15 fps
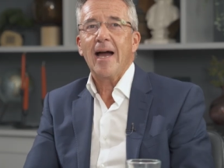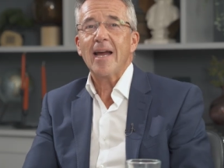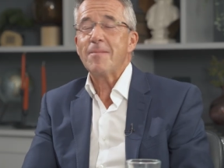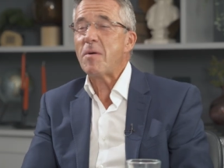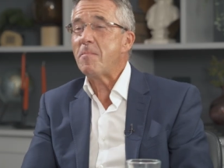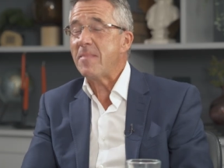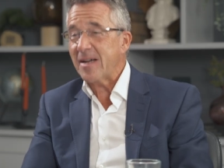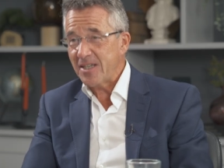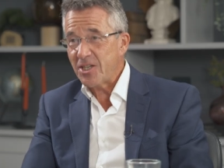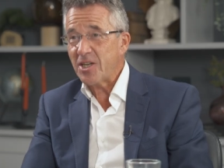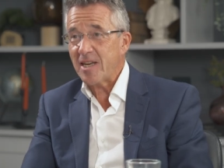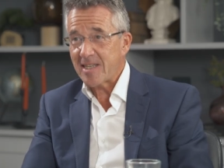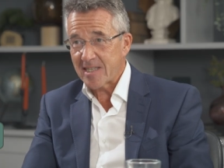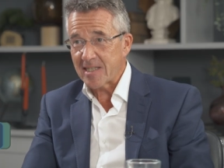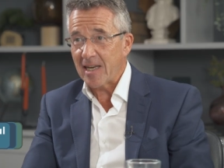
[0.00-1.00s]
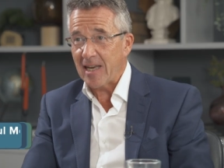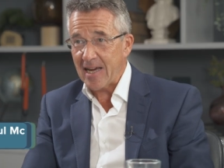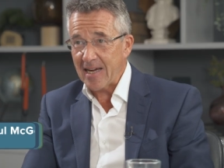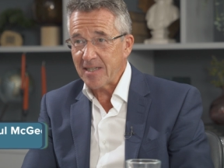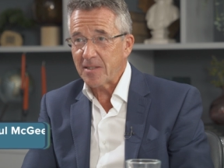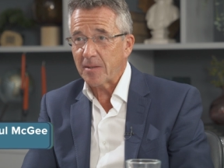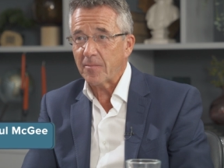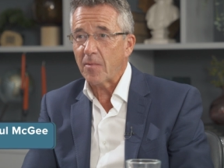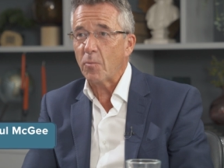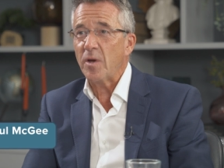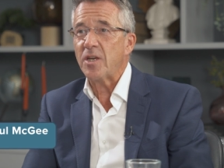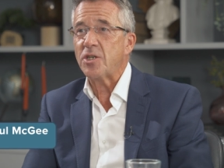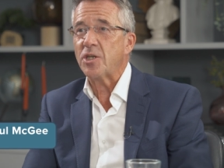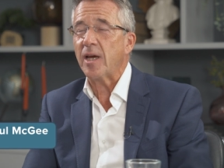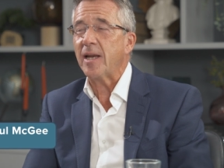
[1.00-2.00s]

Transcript: I'm a Manchester lad, which,